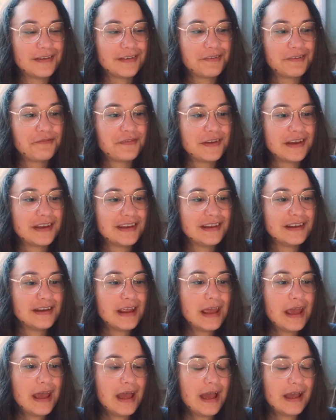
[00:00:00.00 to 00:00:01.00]
convenient,
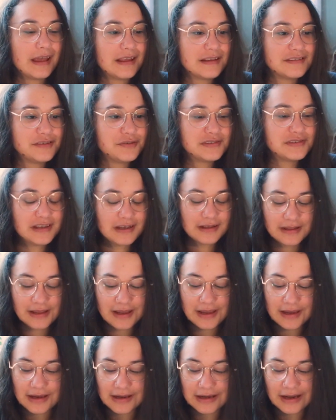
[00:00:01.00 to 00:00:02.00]
against
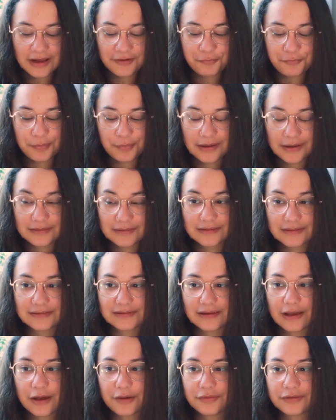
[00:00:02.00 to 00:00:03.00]
UCLA, and I've picked
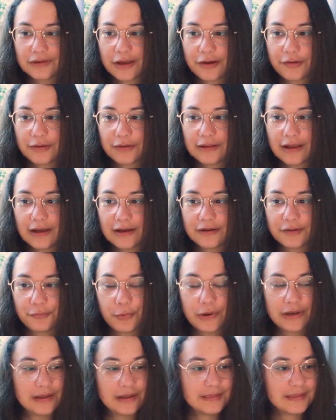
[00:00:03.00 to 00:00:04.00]
South Carolina
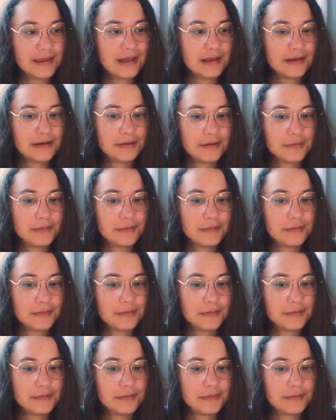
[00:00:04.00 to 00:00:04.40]
winning that